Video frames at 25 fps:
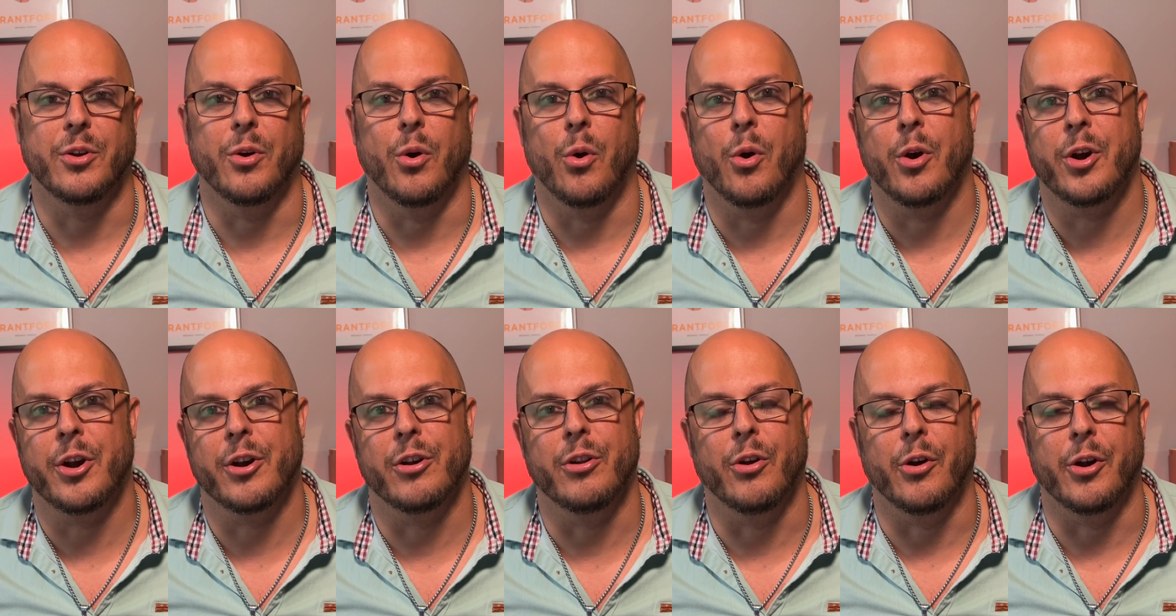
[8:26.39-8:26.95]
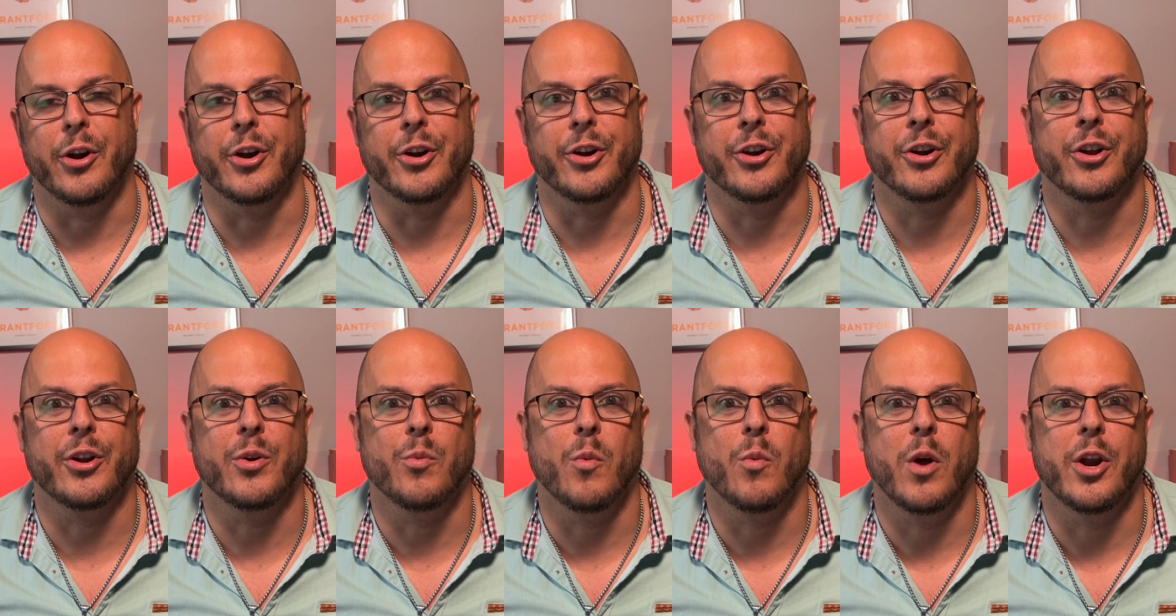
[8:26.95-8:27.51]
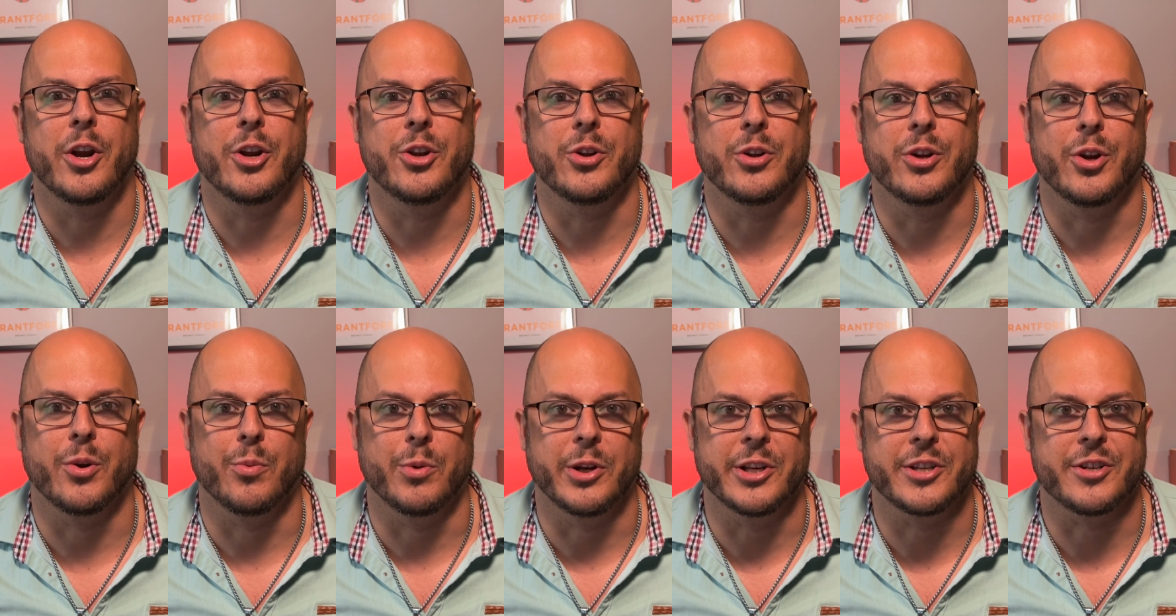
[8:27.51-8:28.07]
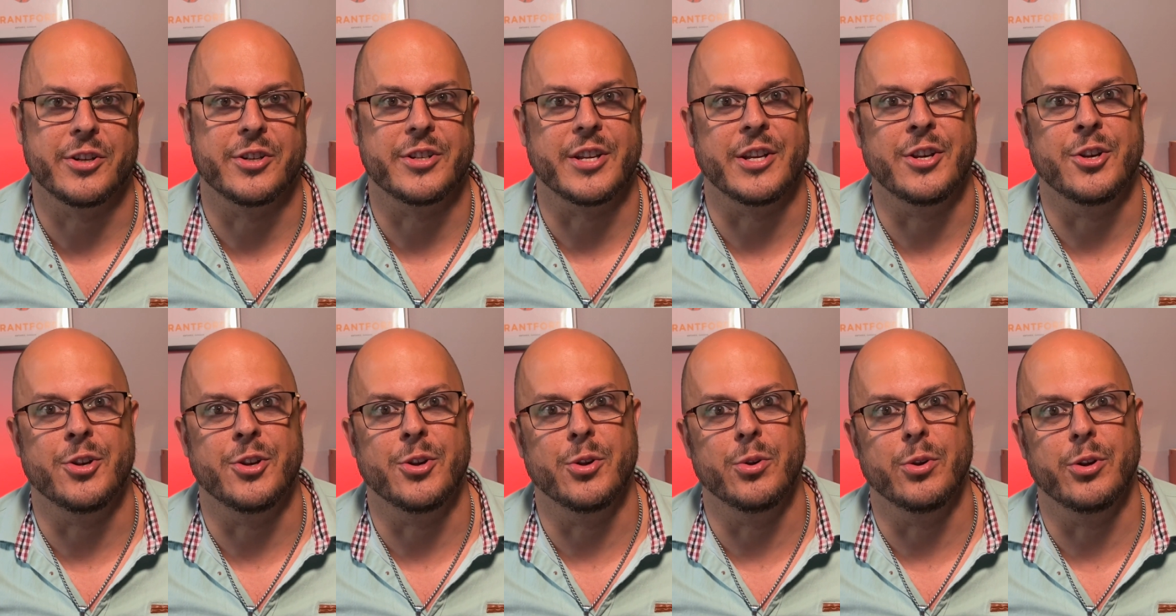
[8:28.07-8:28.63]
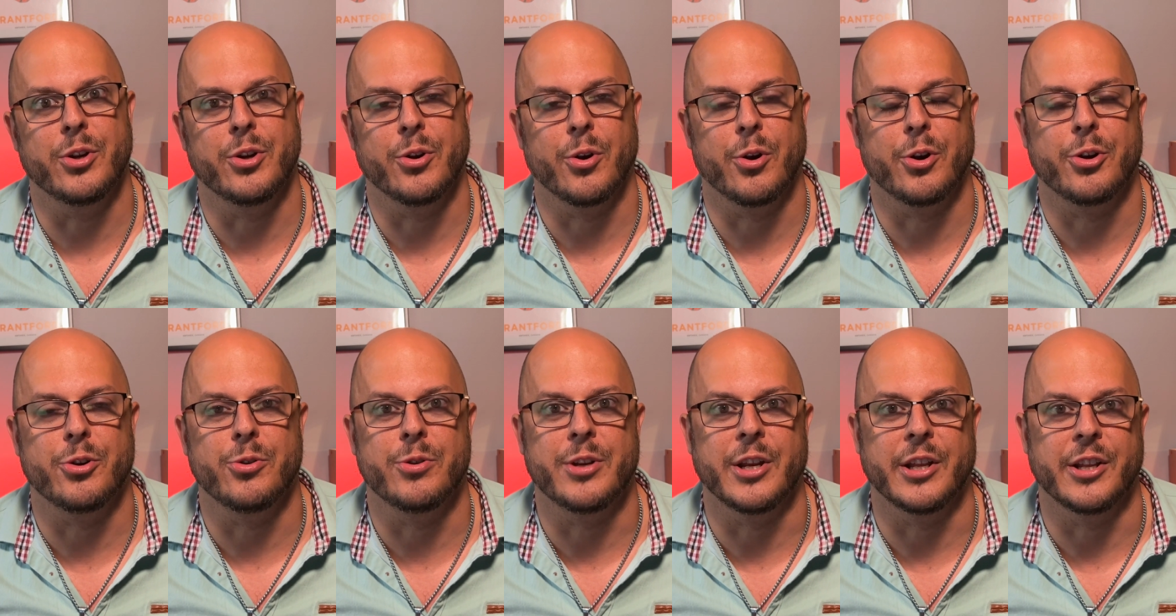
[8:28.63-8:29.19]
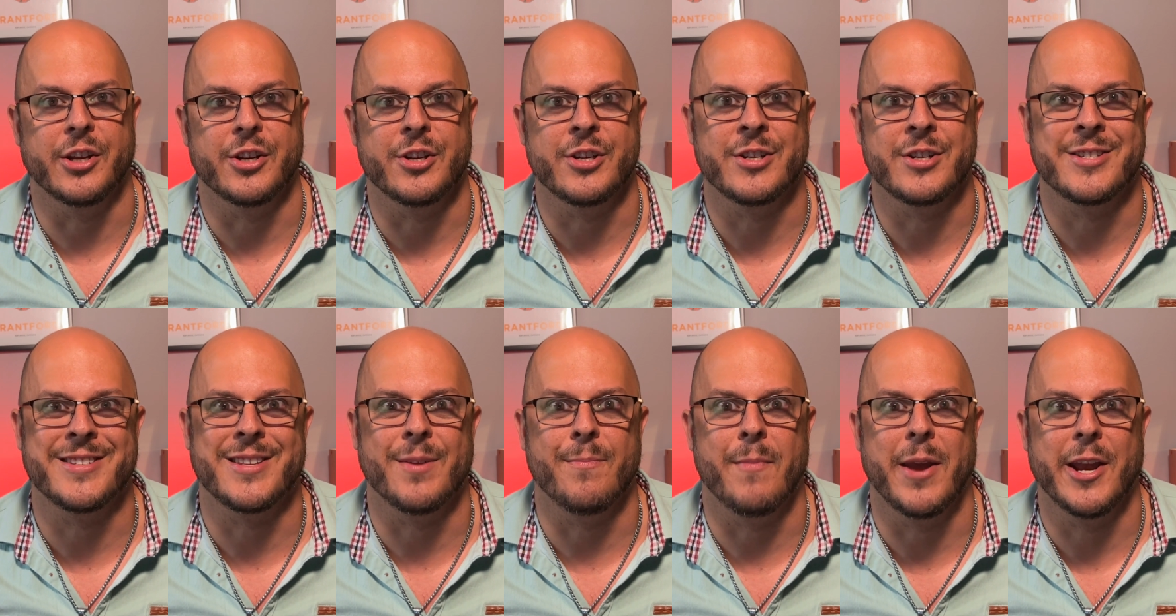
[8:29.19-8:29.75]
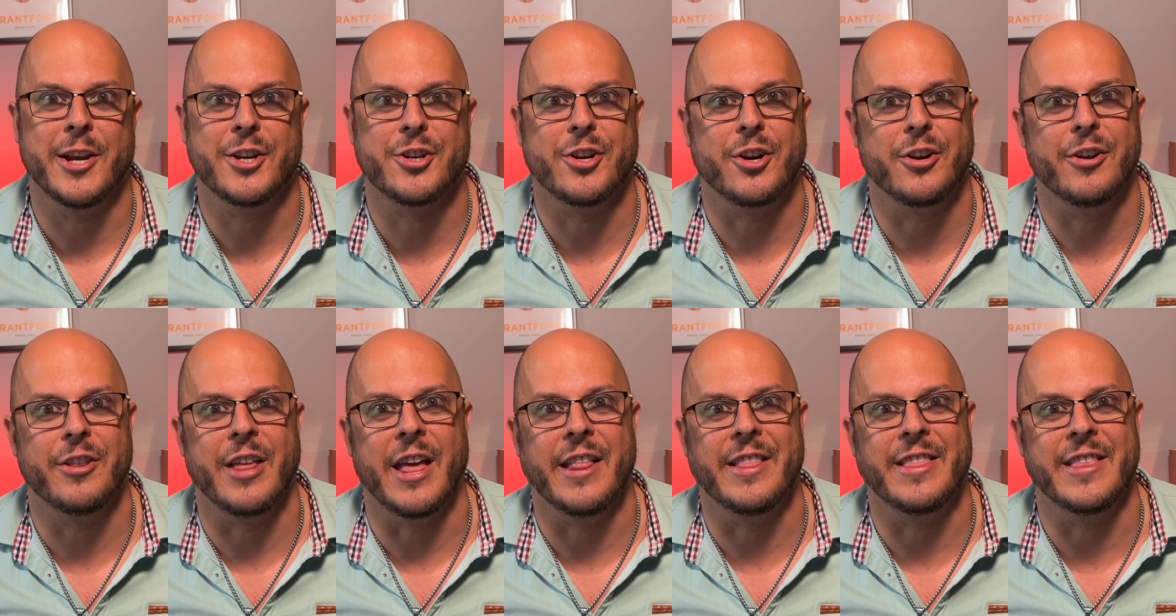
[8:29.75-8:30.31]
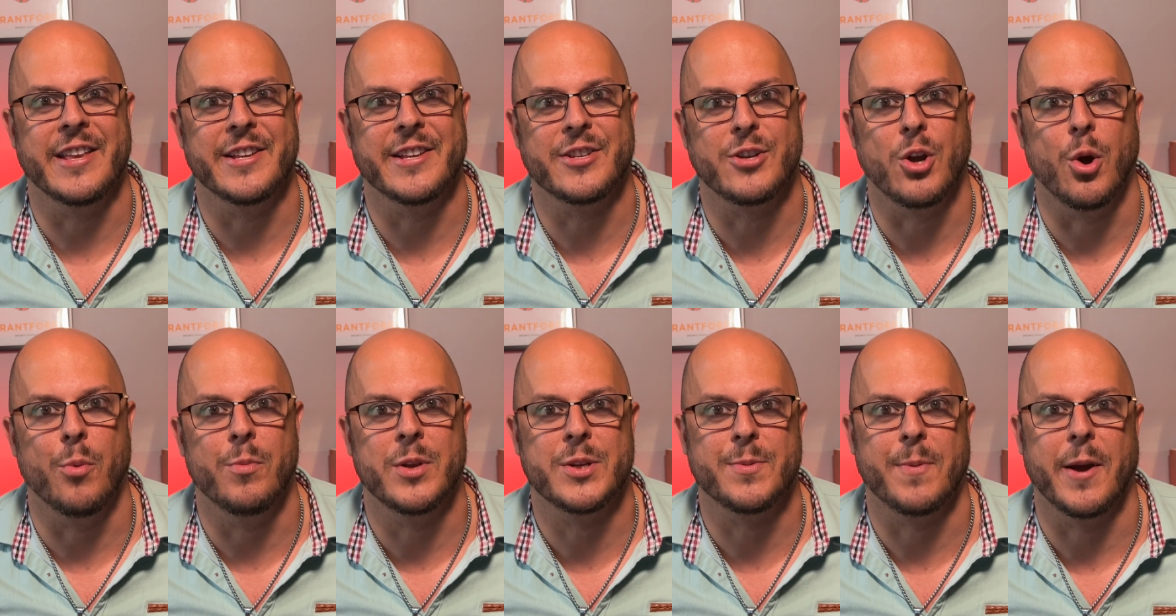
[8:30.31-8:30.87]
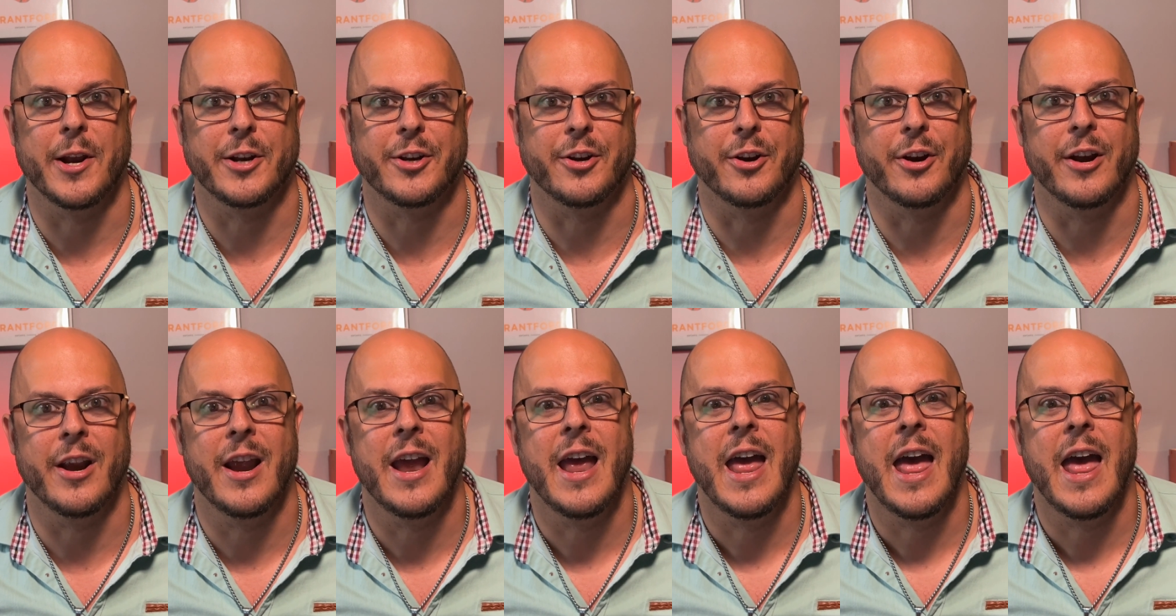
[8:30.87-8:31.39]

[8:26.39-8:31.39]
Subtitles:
or your lawyer, you're going to want to do your research and do your due diligence to make sure that this home inspector